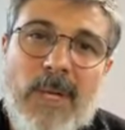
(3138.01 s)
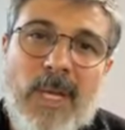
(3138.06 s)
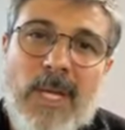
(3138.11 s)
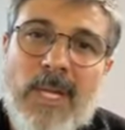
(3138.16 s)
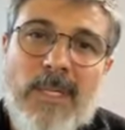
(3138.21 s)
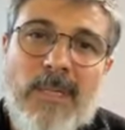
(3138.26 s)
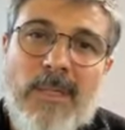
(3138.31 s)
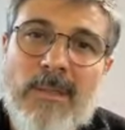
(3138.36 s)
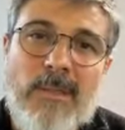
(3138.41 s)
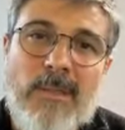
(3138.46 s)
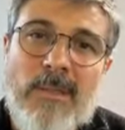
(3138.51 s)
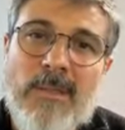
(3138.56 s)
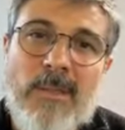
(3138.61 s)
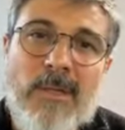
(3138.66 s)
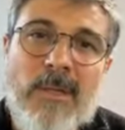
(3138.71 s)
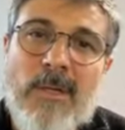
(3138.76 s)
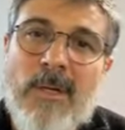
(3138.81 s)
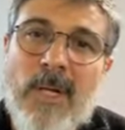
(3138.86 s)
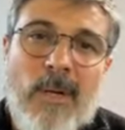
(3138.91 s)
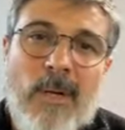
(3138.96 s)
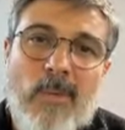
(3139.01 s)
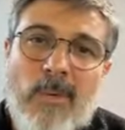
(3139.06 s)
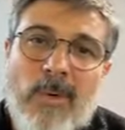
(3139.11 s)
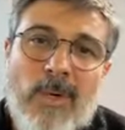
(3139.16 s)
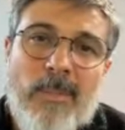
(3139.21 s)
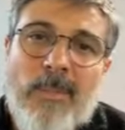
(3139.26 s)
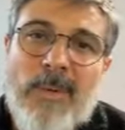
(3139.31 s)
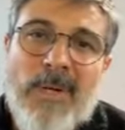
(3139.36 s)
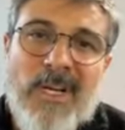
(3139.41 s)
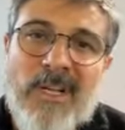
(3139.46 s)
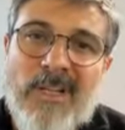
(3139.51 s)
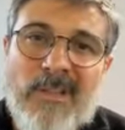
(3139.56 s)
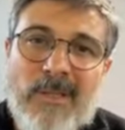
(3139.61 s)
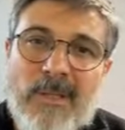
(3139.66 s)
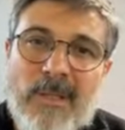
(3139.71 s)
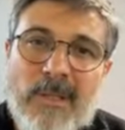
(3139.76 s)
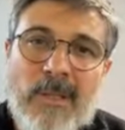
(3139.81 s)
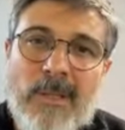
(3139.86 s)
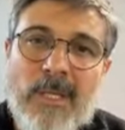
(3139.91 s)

and they're not worried about anything.